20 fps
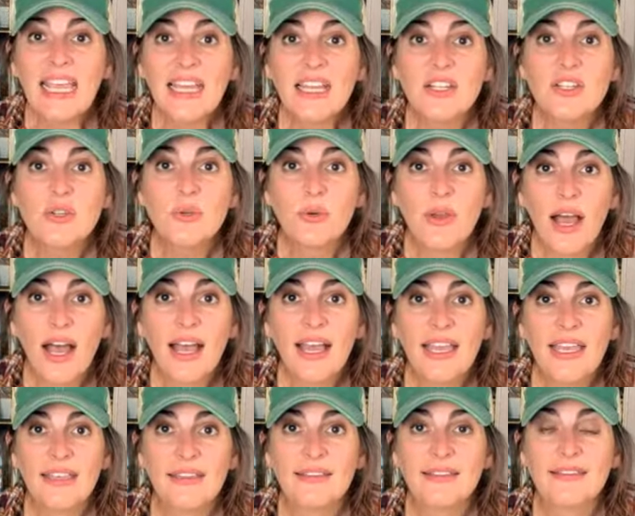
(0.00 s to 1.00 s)
And you
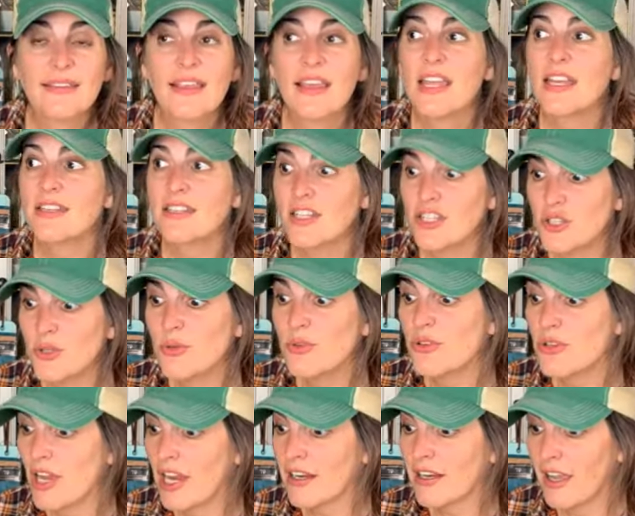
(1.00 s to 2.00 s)
guys, did you
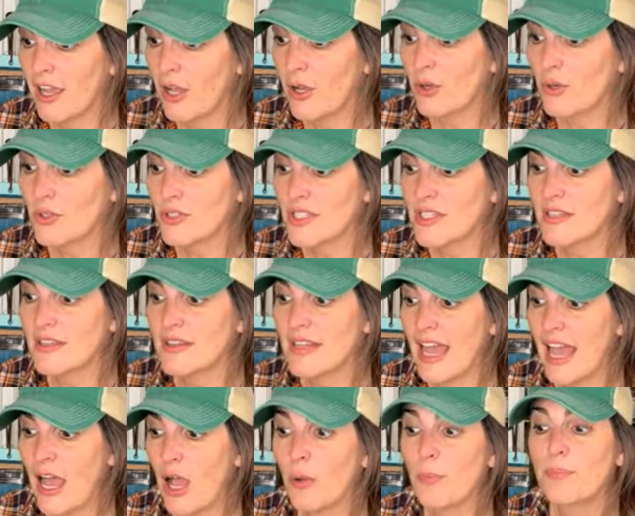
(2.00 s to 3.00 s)
check out
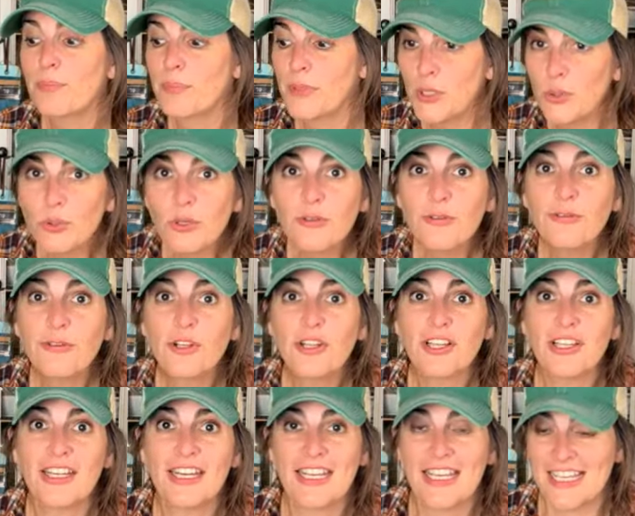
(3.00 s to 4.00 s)
how beautiful
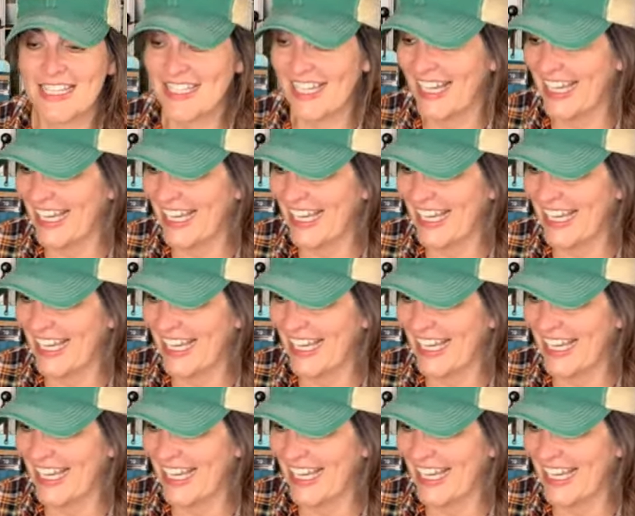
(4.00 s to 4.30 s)
it